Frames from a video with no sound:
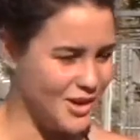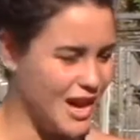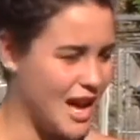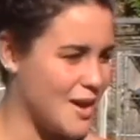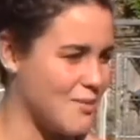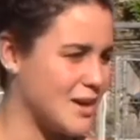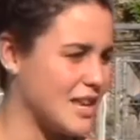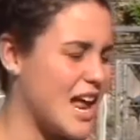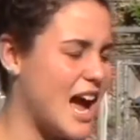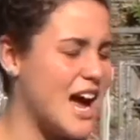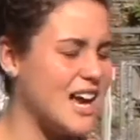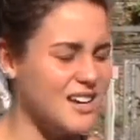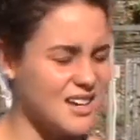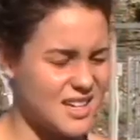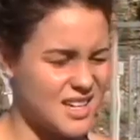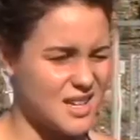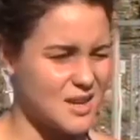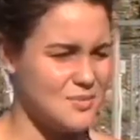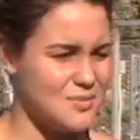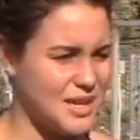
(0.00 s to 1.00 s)
I mean, I
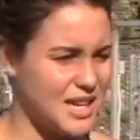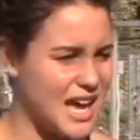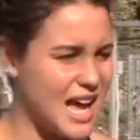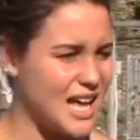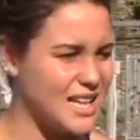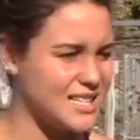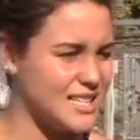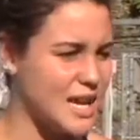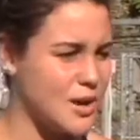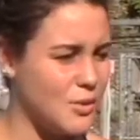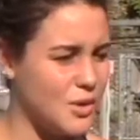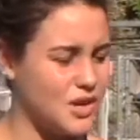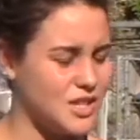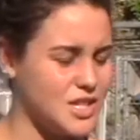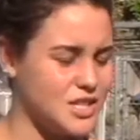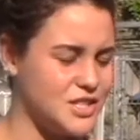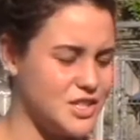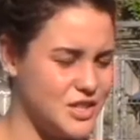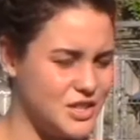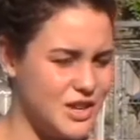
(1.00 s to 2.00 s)
didn't compete as I
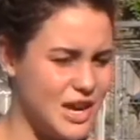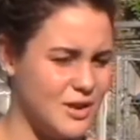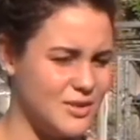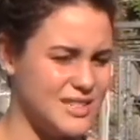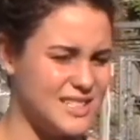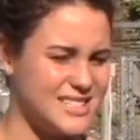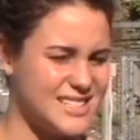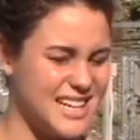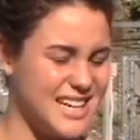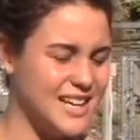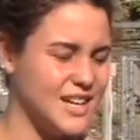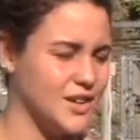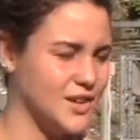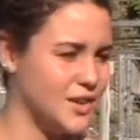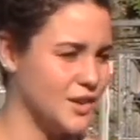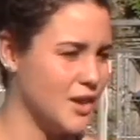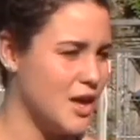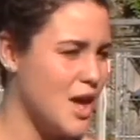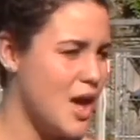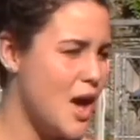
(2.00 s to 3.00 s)
wanted to. I was
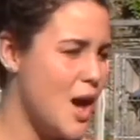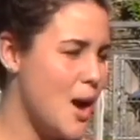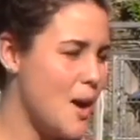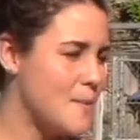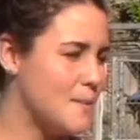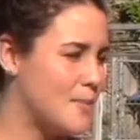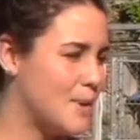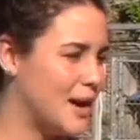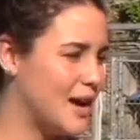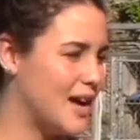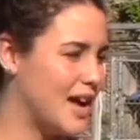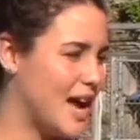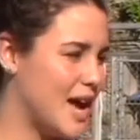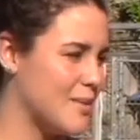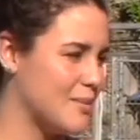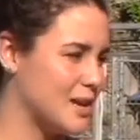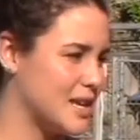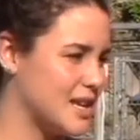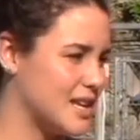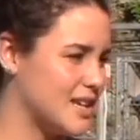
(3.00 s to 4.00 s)
ill, but
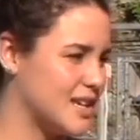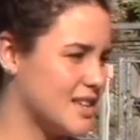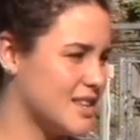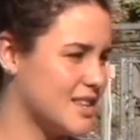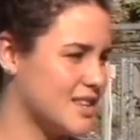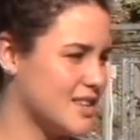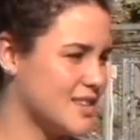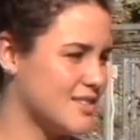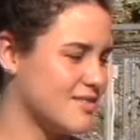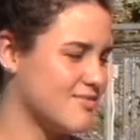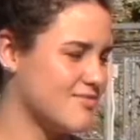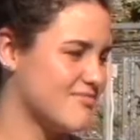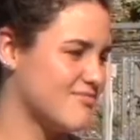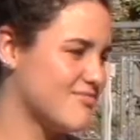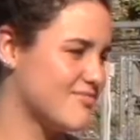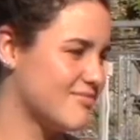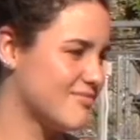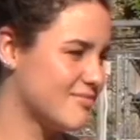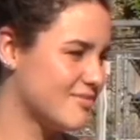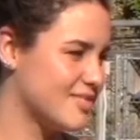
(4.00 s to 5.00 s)
I mean,
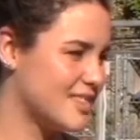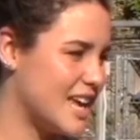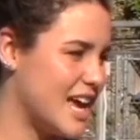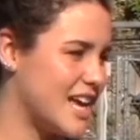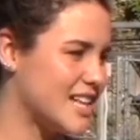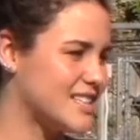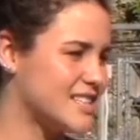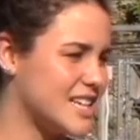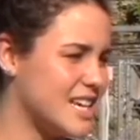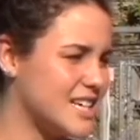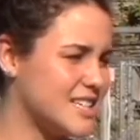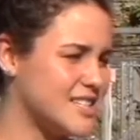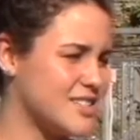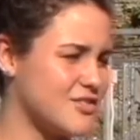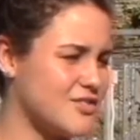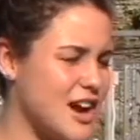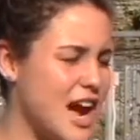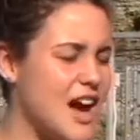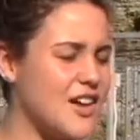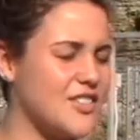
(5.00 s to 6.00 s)
it's
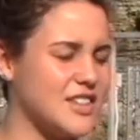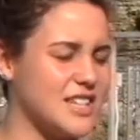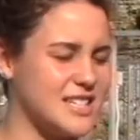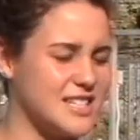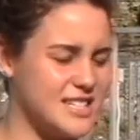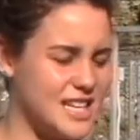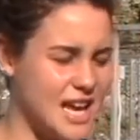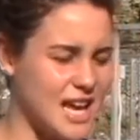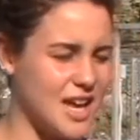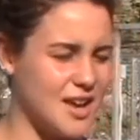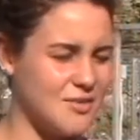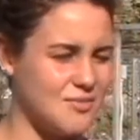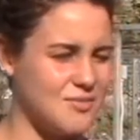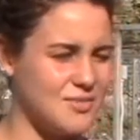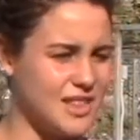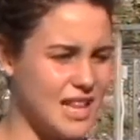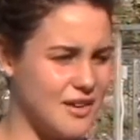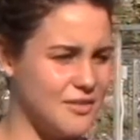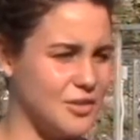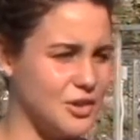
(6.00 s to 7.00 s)
around the
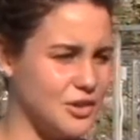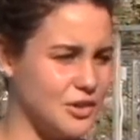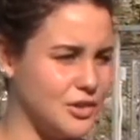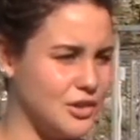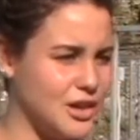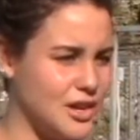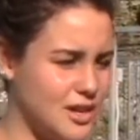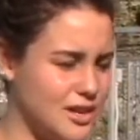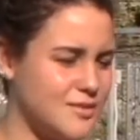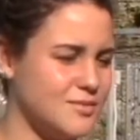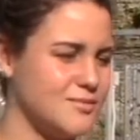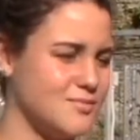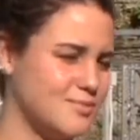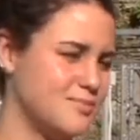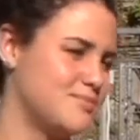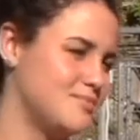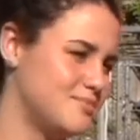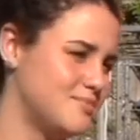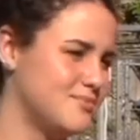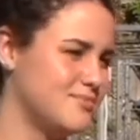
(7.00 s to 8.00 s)
same level
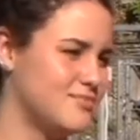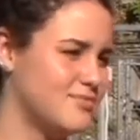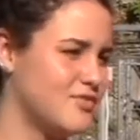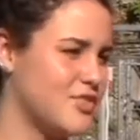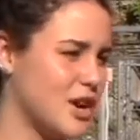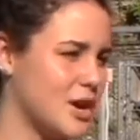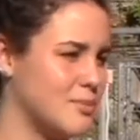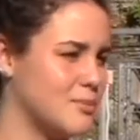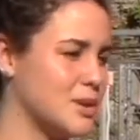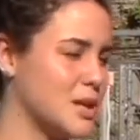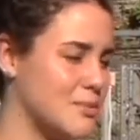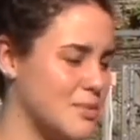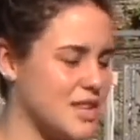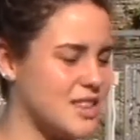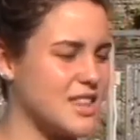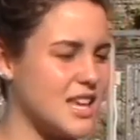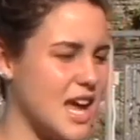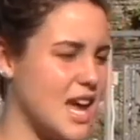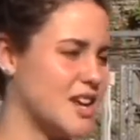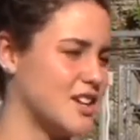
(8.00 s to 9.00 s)
from
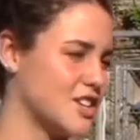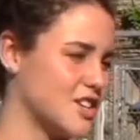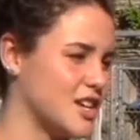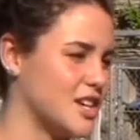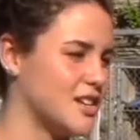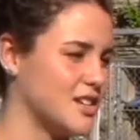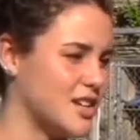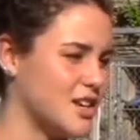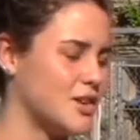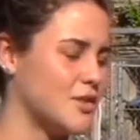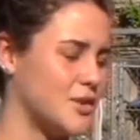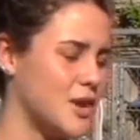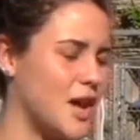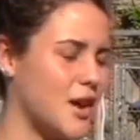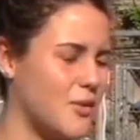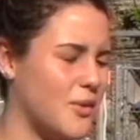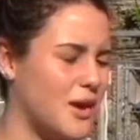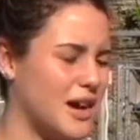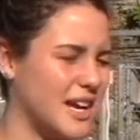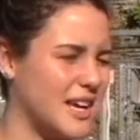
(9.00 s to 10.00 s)
Plymouth Leander and
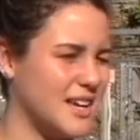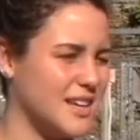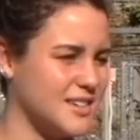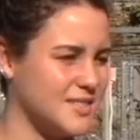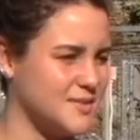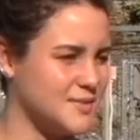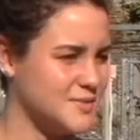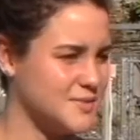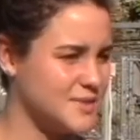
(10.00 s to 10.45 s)
Hawaii.